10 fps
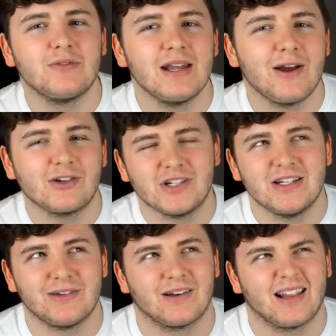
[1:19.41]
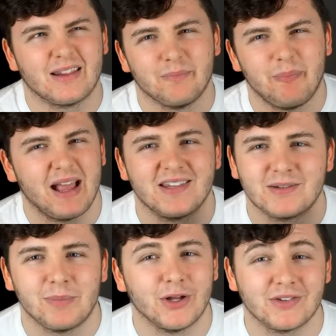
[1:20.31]
video I'll change it to like the
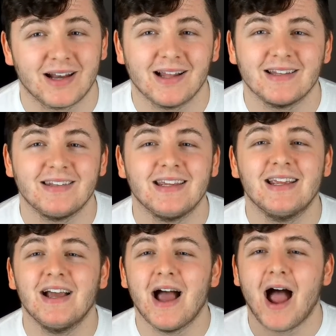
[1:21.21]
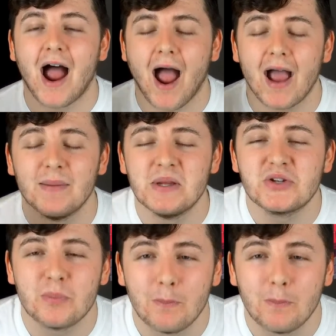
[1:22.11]
best personality, and Mr.